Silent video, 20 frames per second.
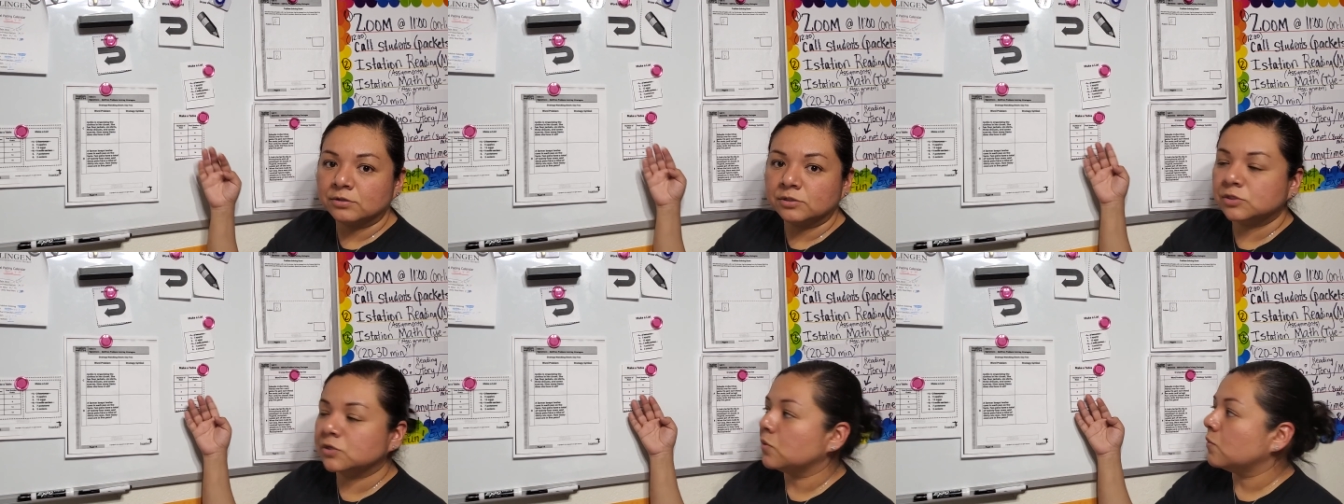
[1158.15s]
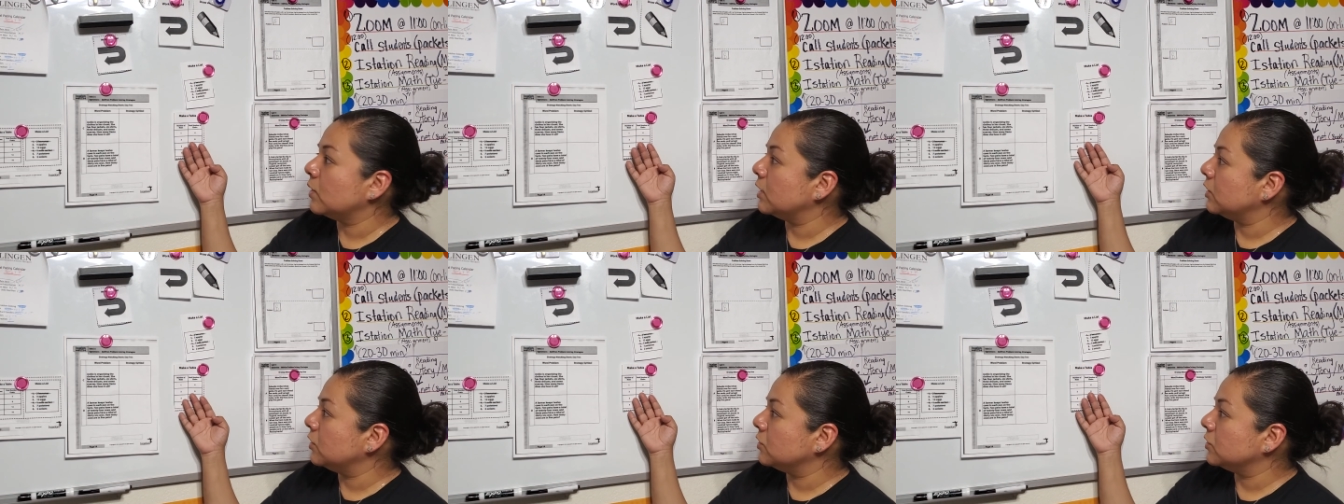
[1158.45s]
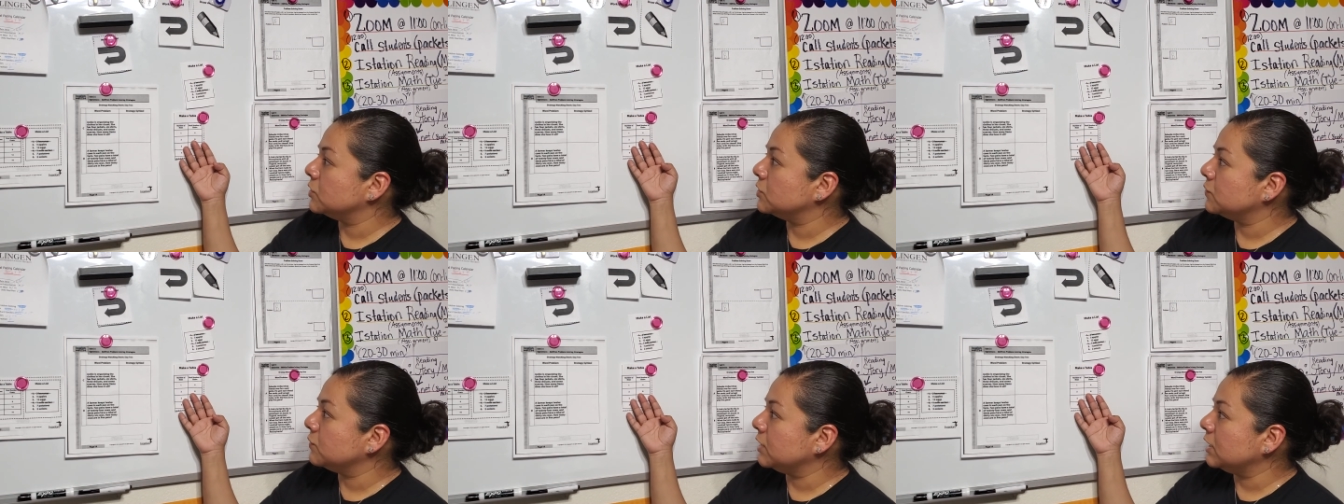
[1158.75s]
So when
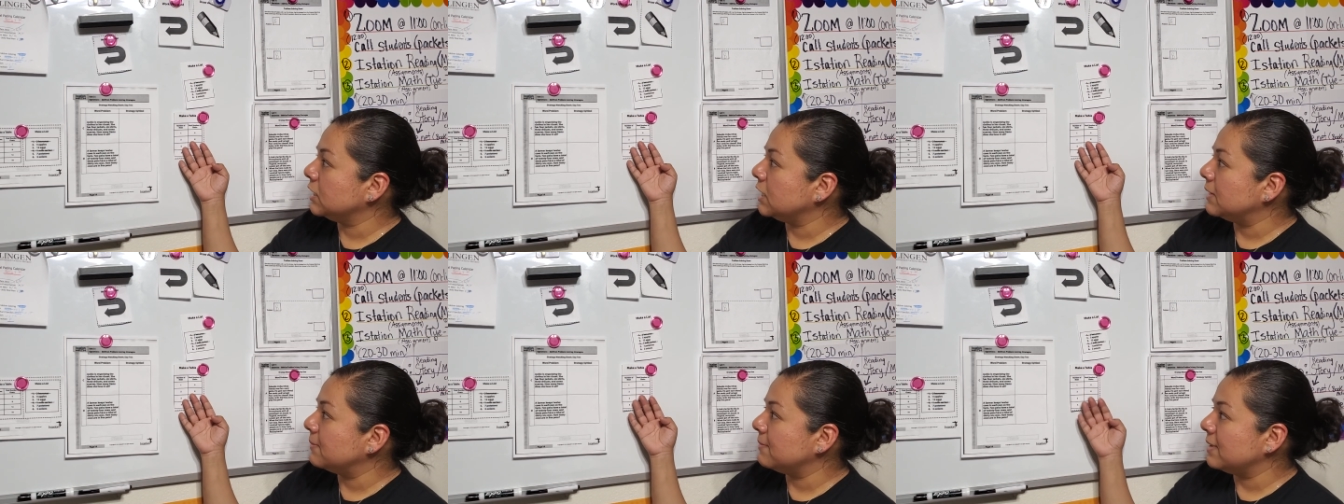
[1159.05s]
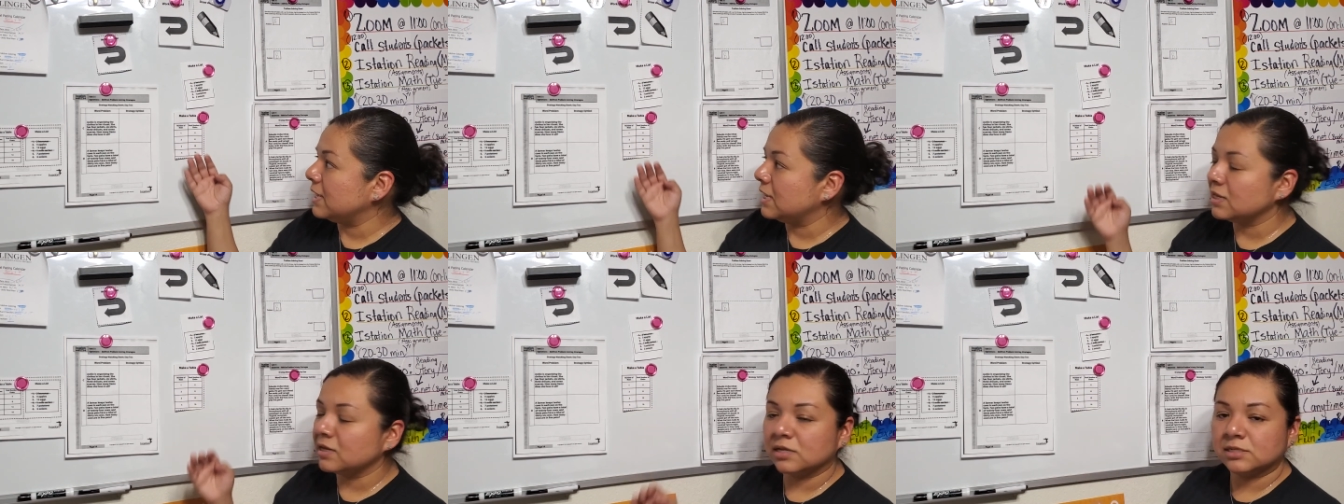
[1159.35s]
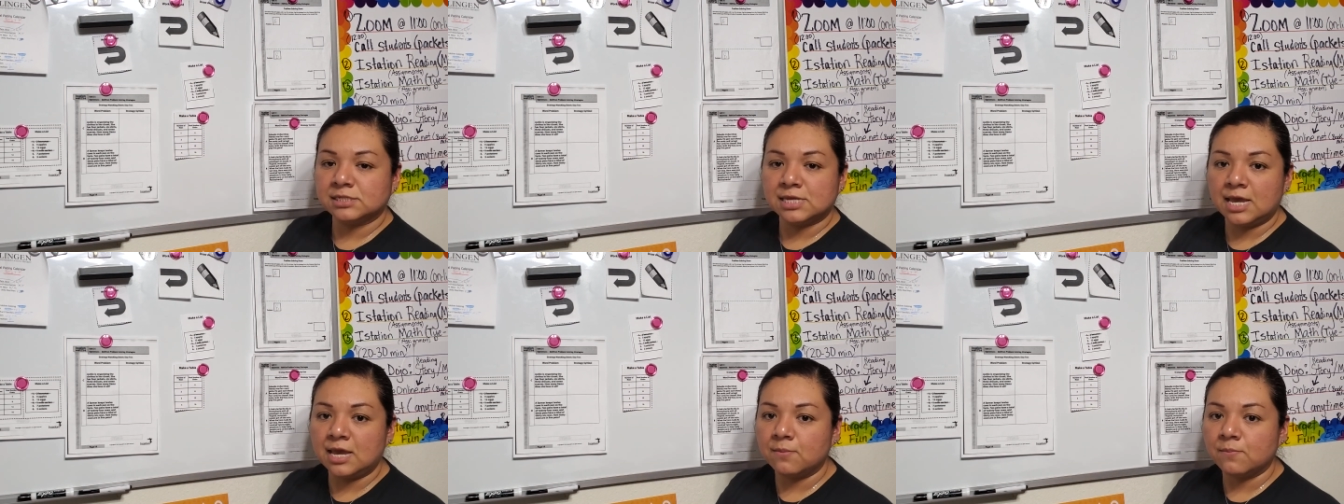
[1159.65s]
you're doing making a
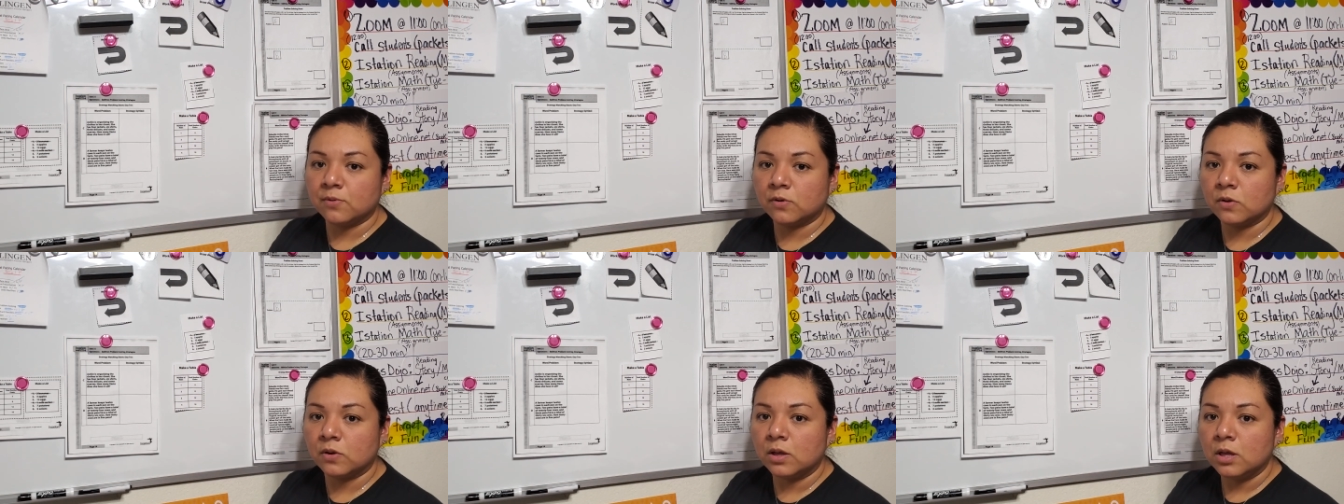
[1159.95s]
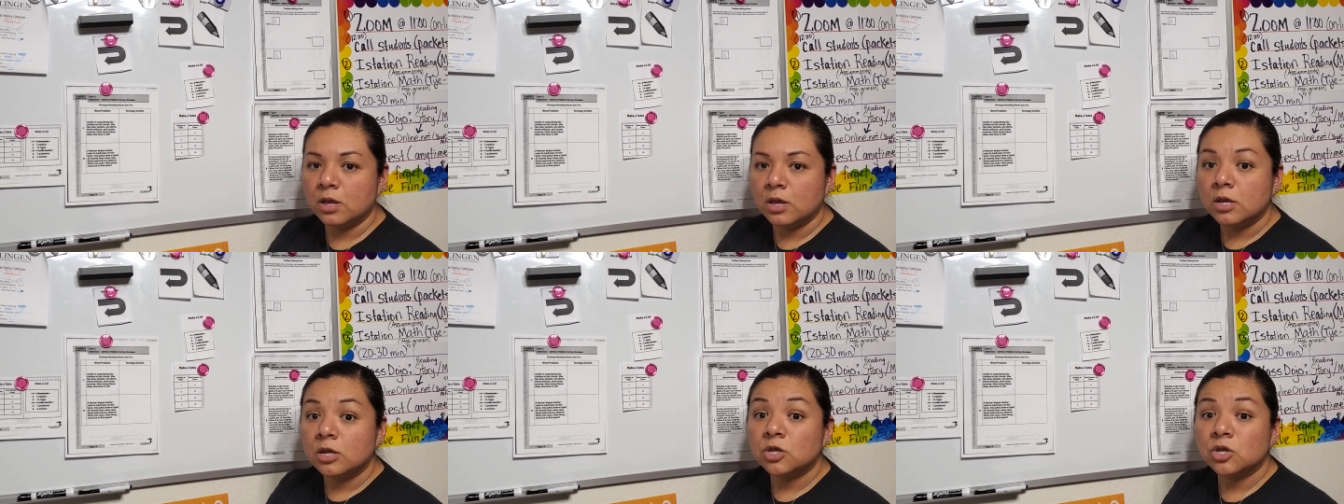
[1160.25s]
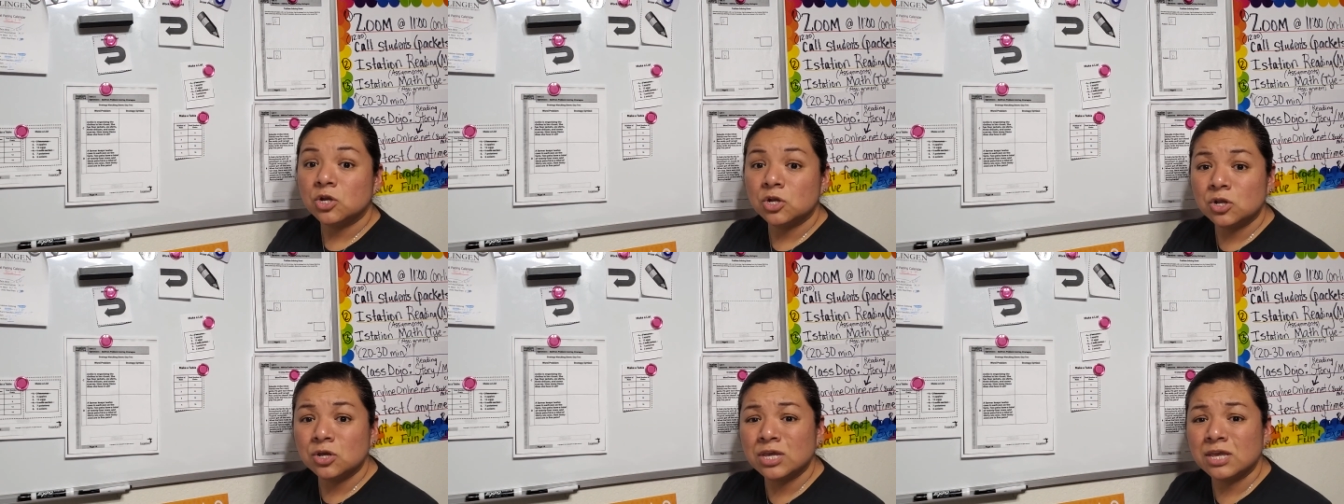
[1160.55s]
table,
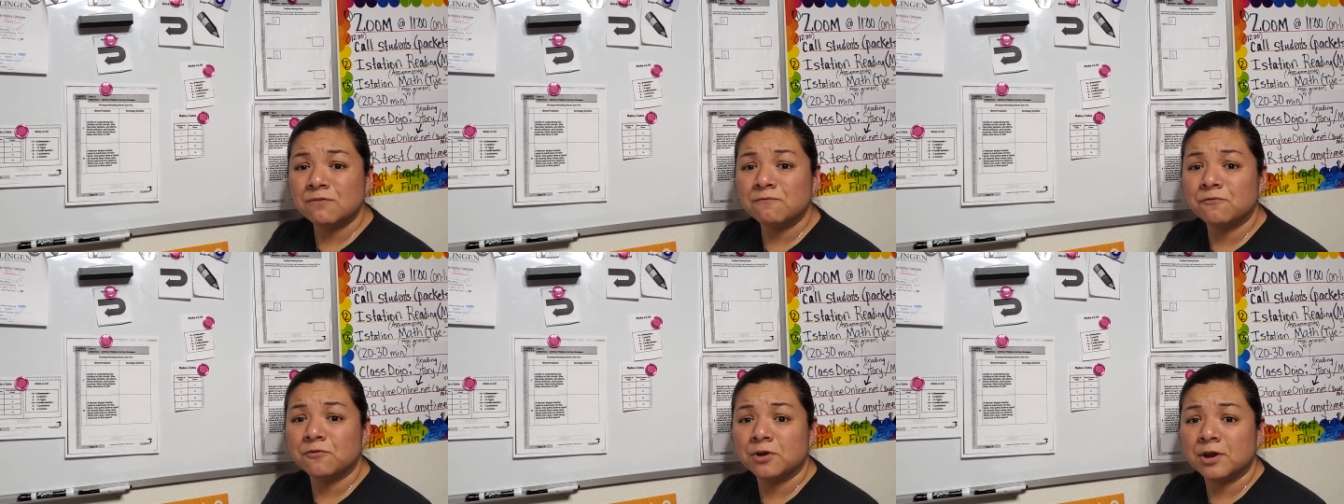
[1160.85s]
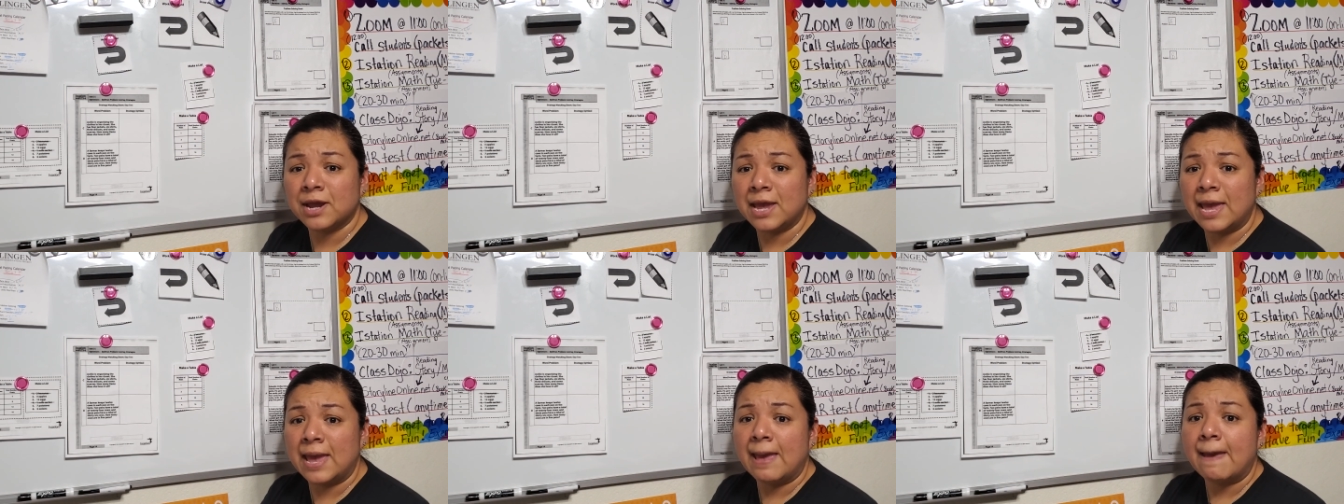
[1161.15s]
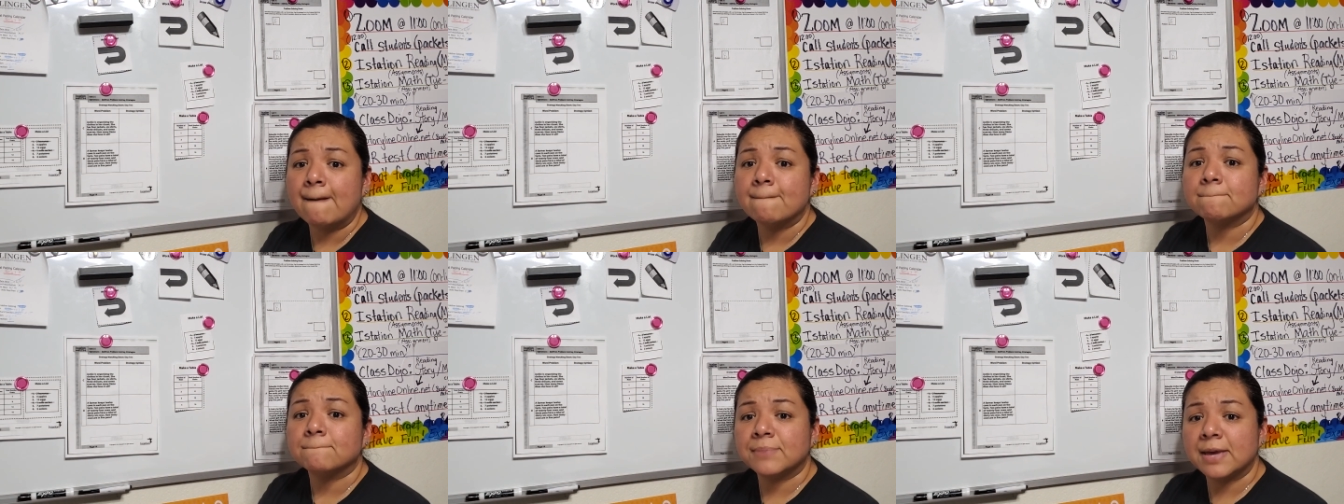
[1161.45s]
you're looking for a
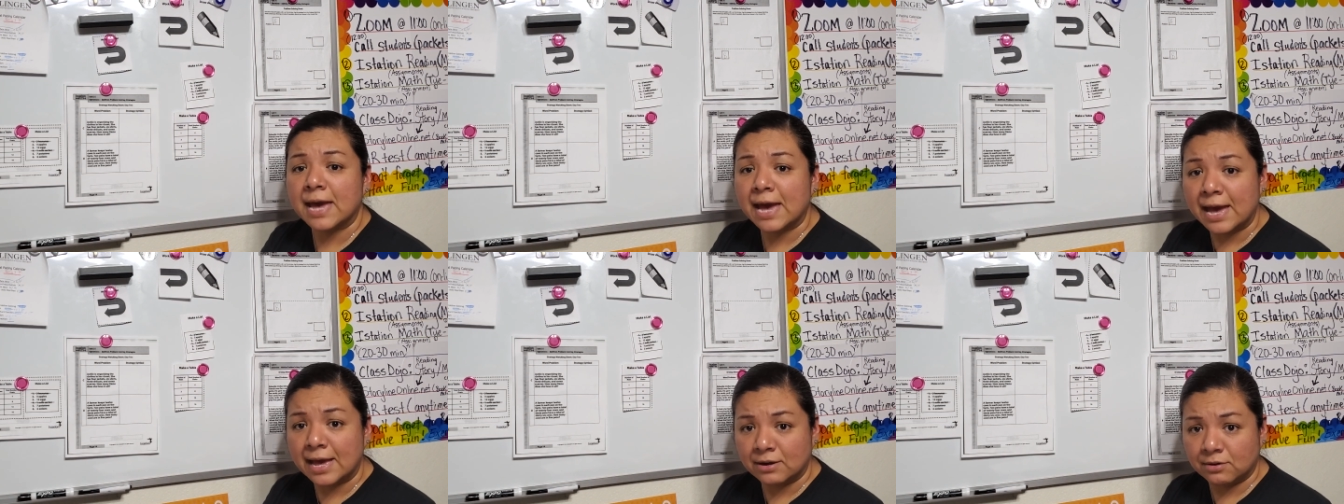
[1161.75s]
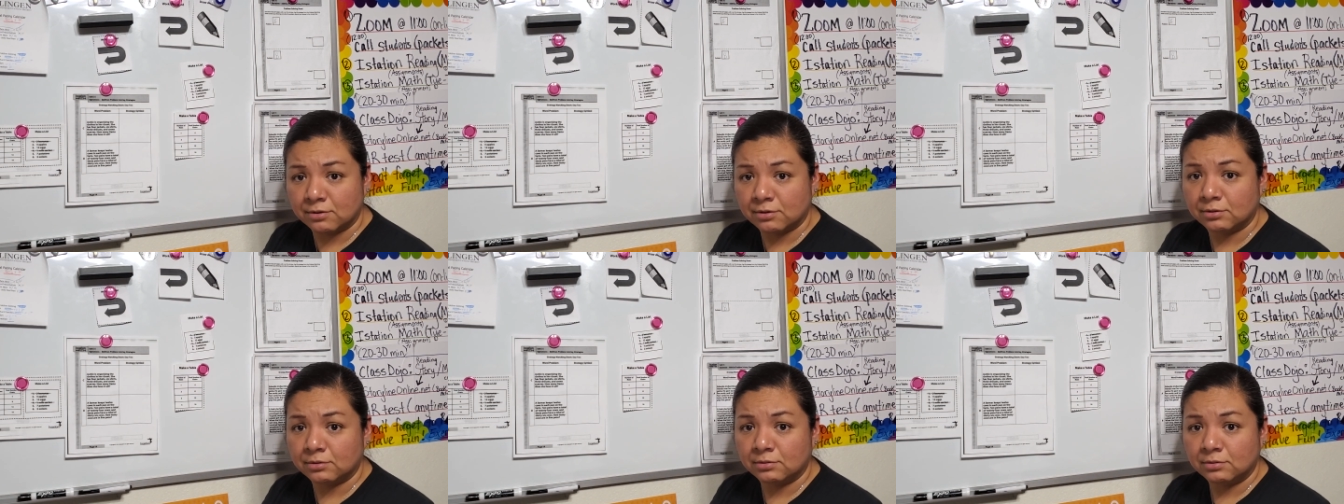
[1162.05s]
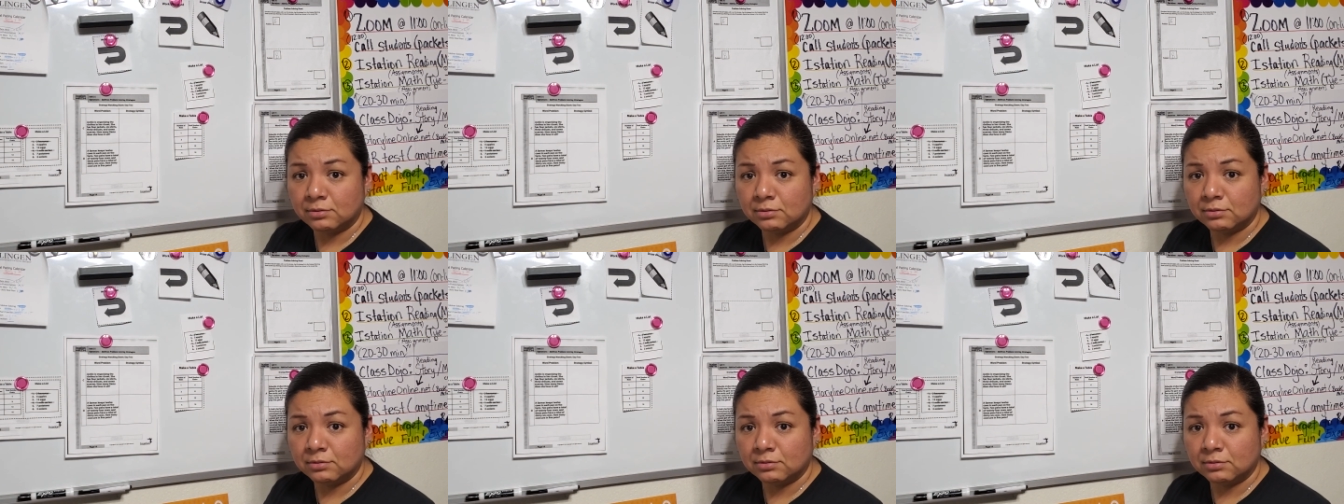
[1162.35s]
pattern,